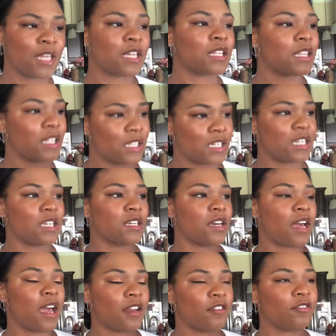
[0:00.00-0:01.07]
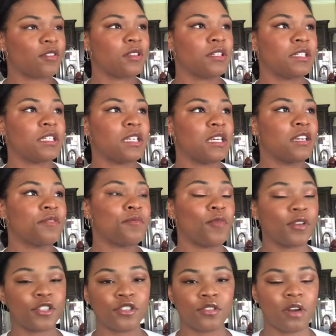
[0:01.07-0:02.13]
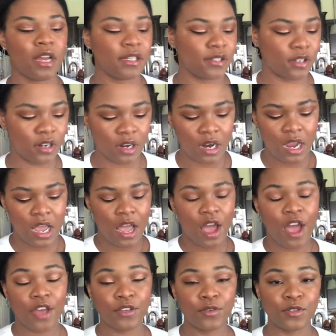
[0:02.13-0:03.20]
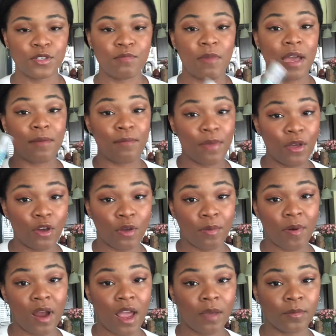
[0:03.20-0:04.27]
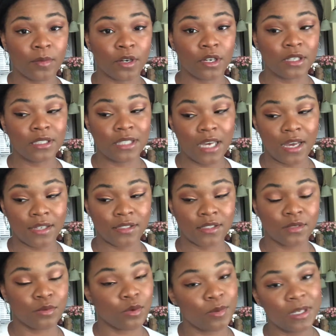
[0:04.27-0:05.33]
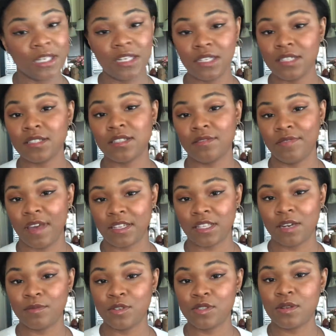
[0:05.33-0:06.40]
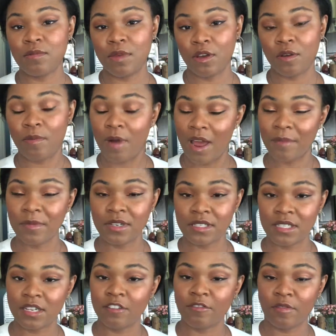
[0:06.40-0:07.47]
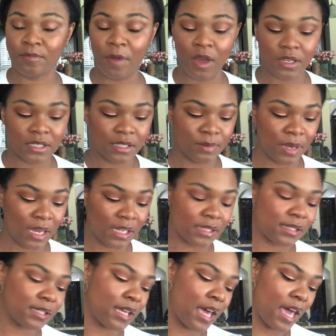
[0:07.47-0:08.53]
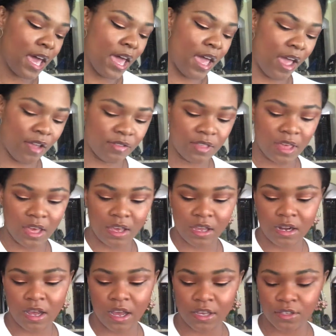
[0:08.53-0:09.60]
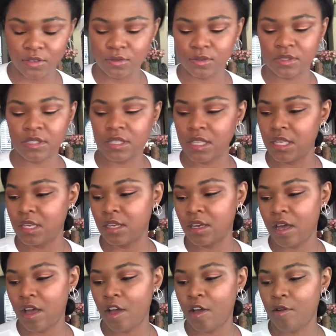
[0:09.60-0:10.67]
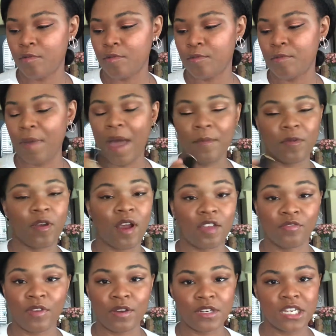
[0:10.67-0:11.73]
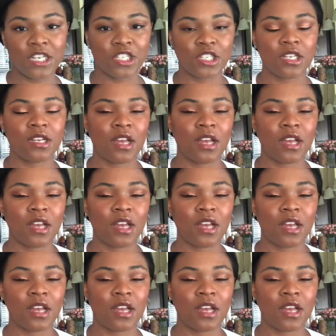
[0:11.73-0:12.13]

Clinique. I had a Clinique moisturizer. I used my Milk Primer. Yes, we'll be getting into the fact that I'm using a Milk Primer instead of Auntie Pat's. And then I used the Pat McGrath foundation.